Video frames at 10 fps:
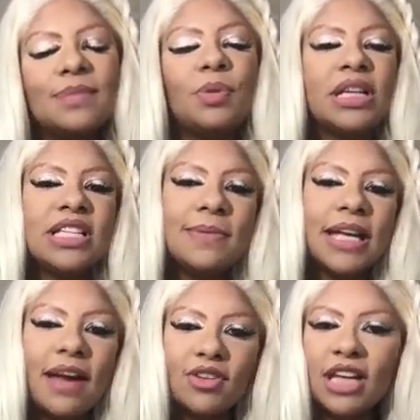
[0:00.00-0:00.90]
But it seemed
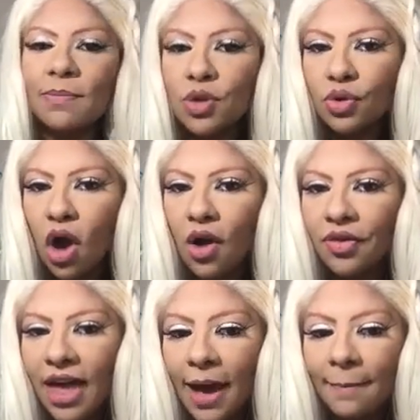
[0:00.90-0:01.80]
like every time you
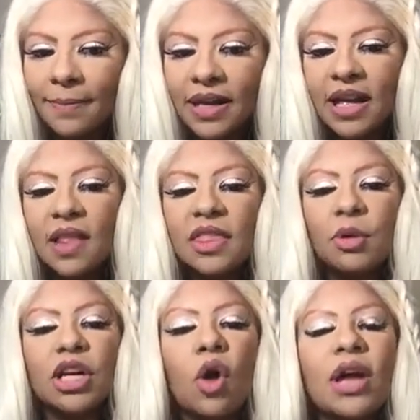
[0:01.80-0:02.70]
called them,
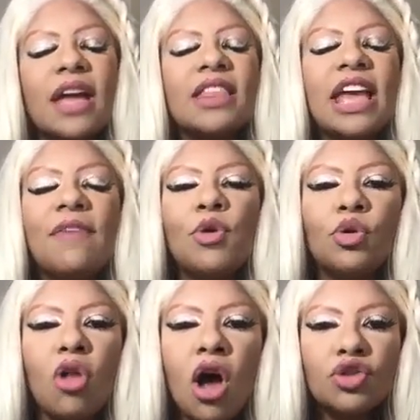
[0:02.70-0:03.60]
they're like, okay, they gave
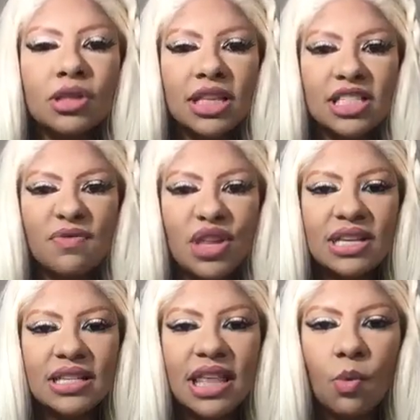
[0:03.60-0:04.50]
you a laundry list of
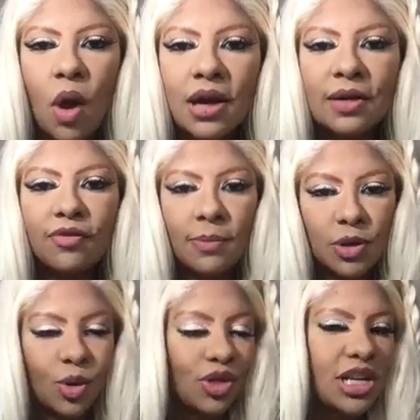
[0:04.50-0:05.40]
things that they wanted from
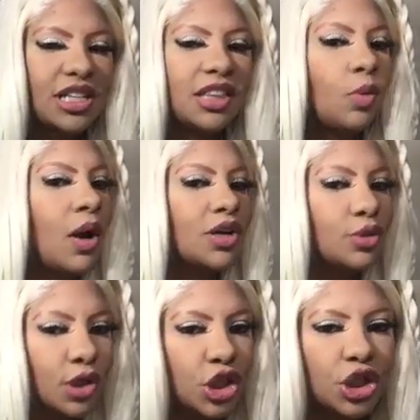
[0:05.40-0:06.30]
you or things that they
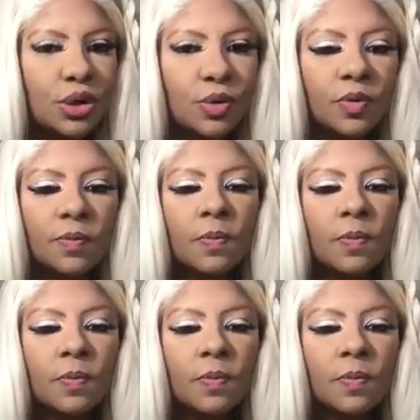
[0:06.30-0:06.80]
wanted you to do.